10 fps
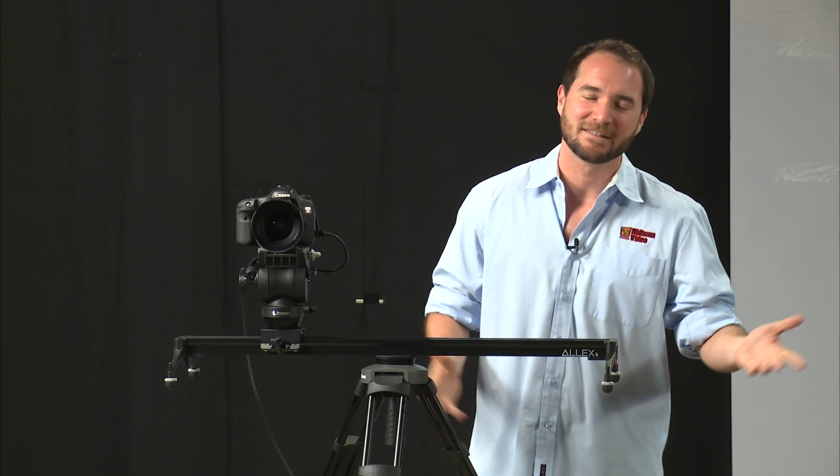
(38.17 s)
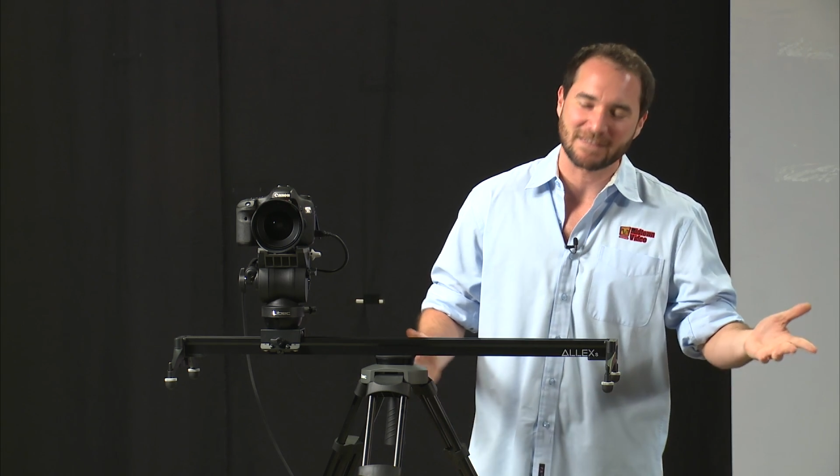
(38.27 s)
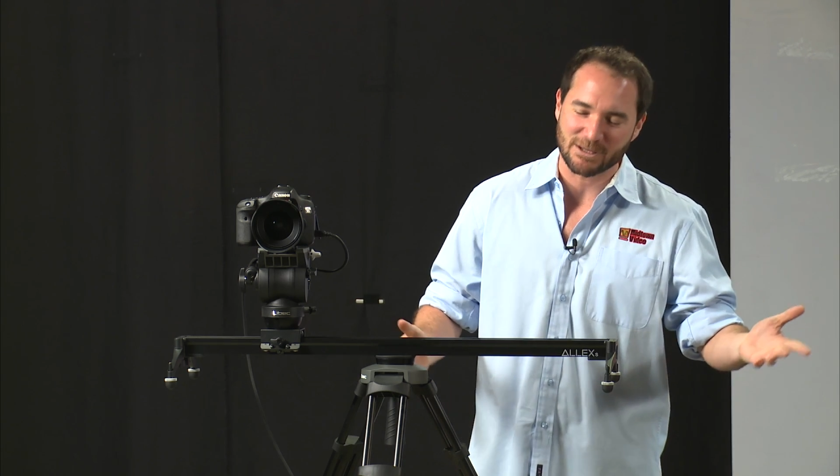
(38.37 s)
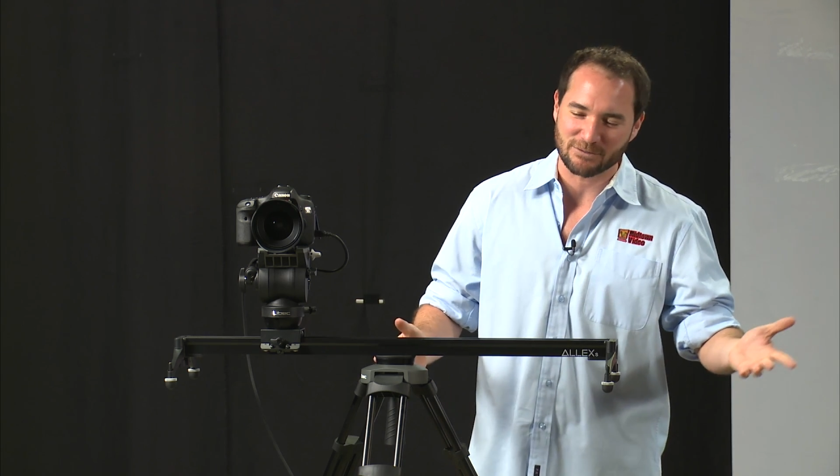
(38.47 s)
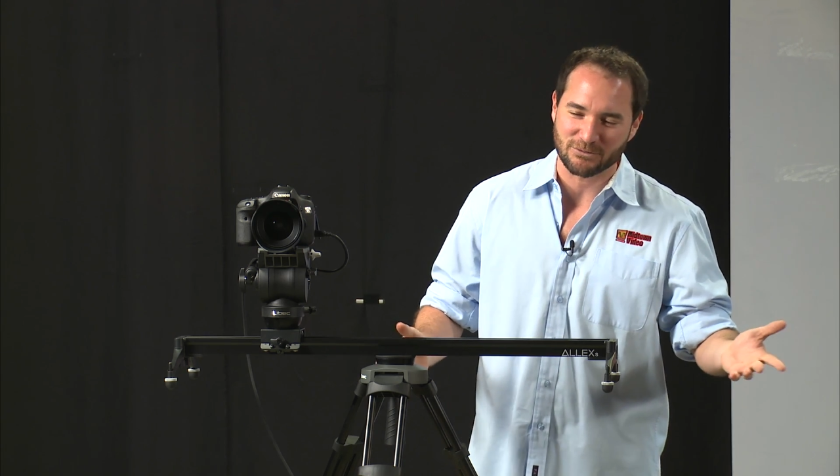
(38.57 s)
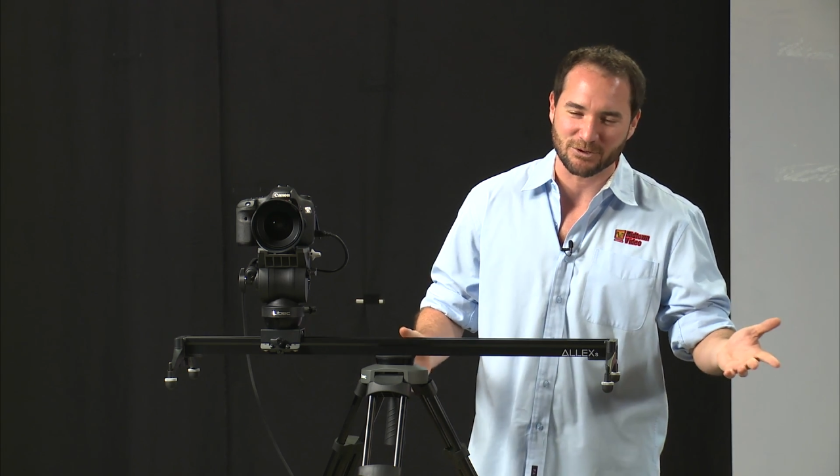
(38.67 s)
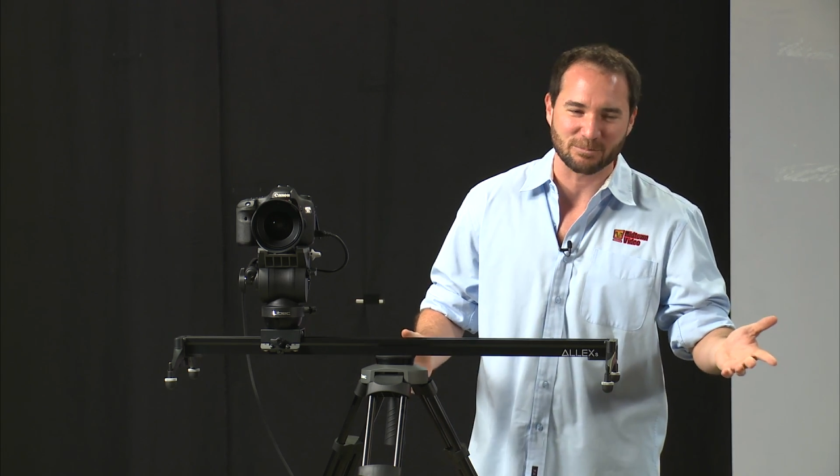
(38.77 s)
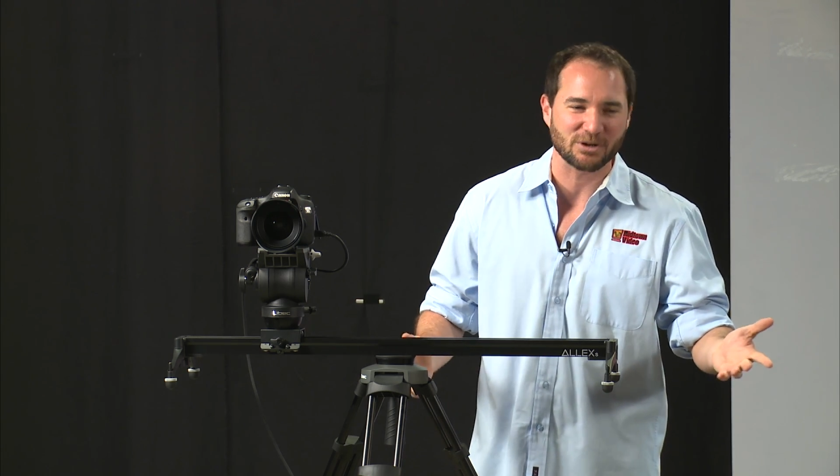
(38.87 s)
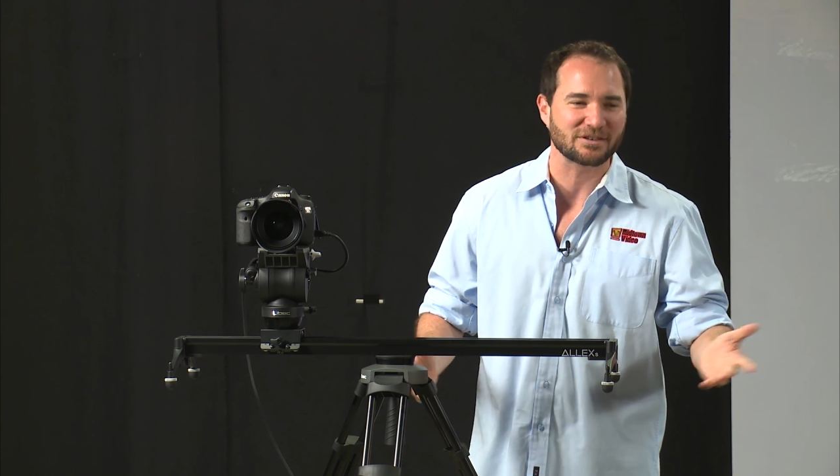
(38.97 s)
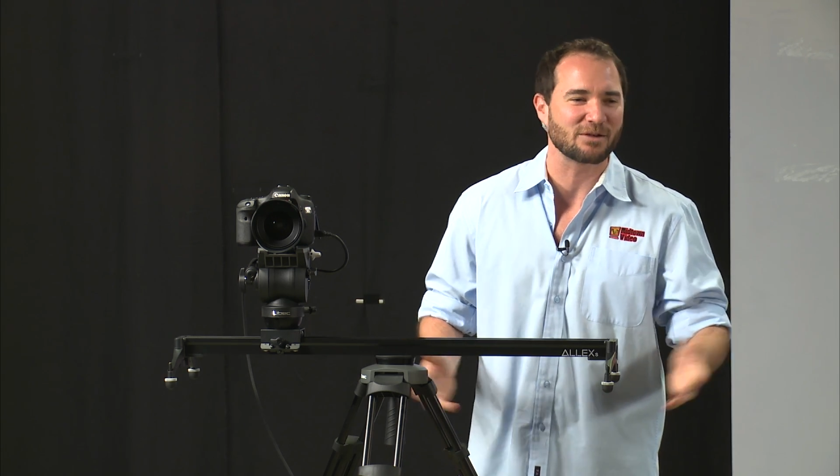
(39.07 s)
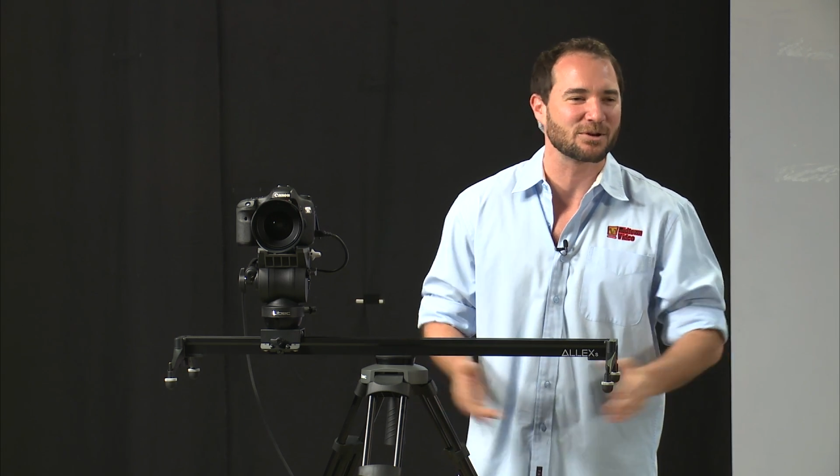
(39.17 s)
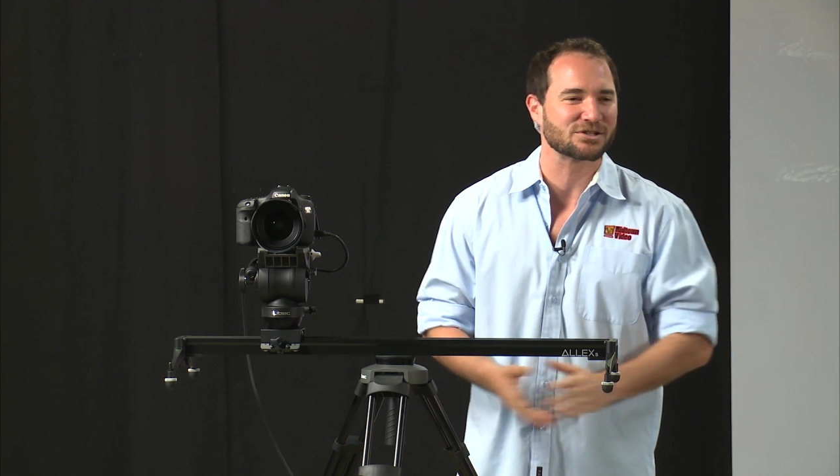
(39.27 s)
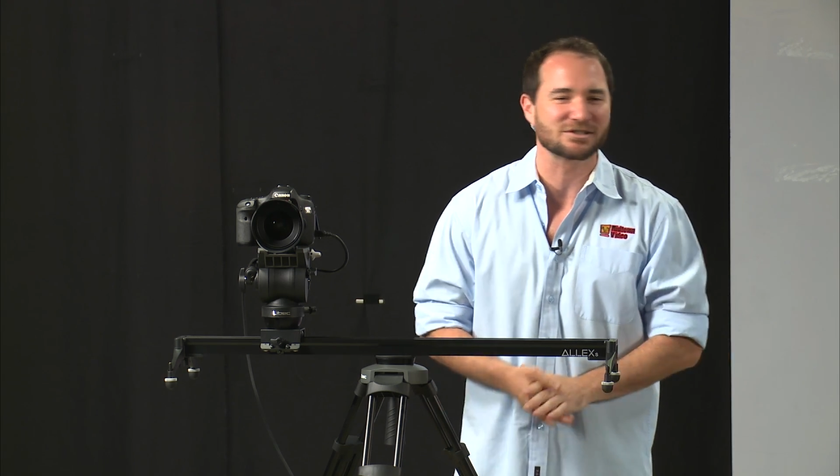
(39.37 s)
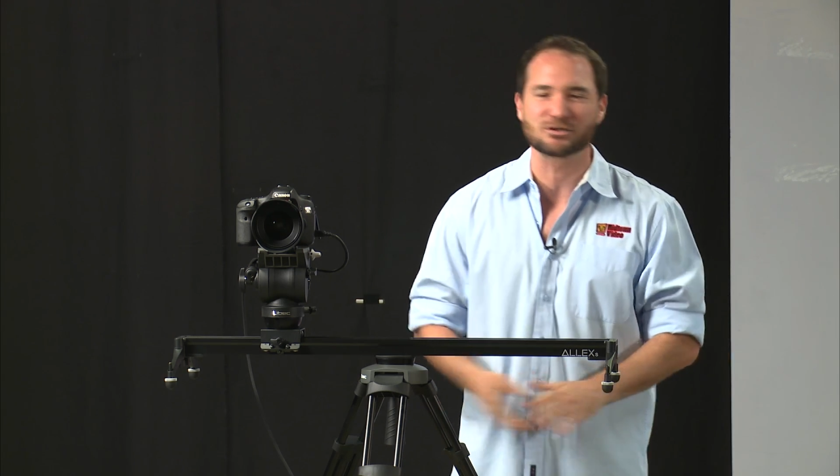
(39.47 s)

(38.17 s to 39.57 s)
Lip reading: Thank you for your birthday wishes.